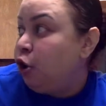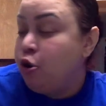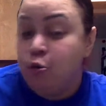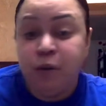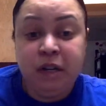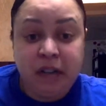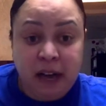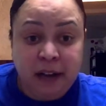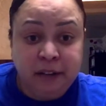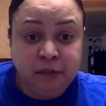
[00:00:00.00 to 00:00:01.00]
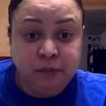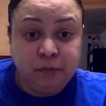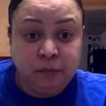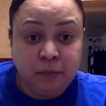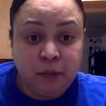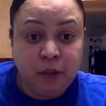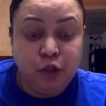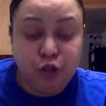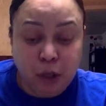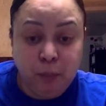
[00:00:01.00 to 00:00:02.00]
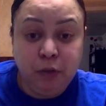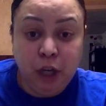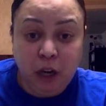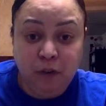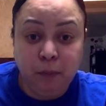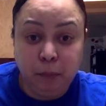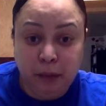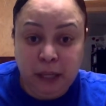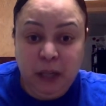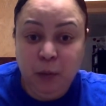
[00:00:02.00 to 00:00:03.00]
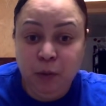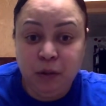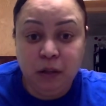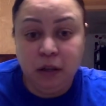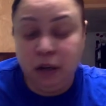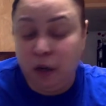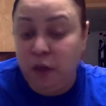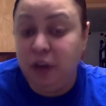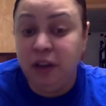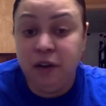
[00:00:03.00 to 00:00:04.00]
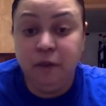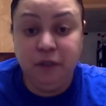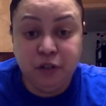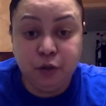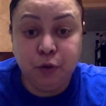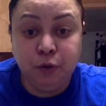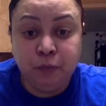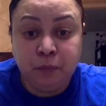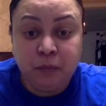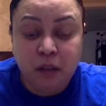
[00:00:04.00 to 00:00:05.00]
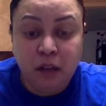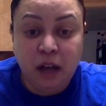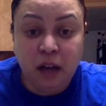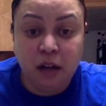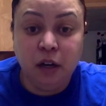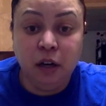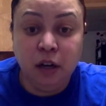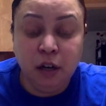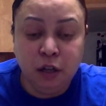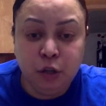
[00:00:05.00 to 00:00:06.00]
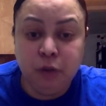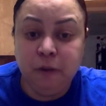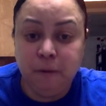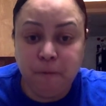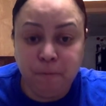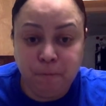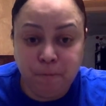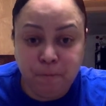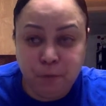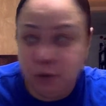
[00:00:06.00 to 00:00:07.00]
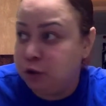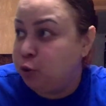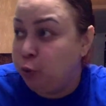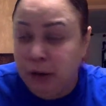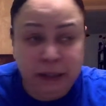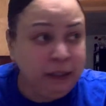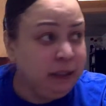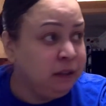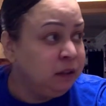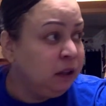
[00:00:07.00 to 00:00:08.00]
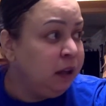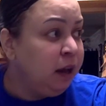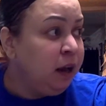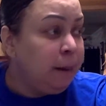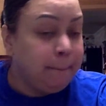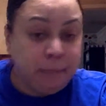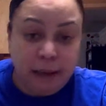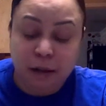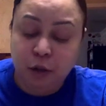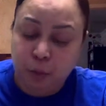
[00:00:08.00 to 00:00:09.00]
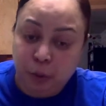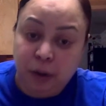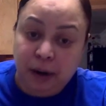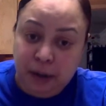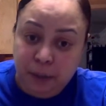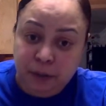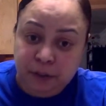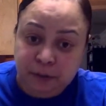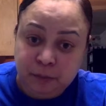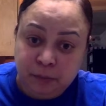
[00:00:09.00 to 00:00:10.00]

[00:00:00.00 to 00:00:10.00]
Going down, jumping off a plane with another individual at 120 miles per hour.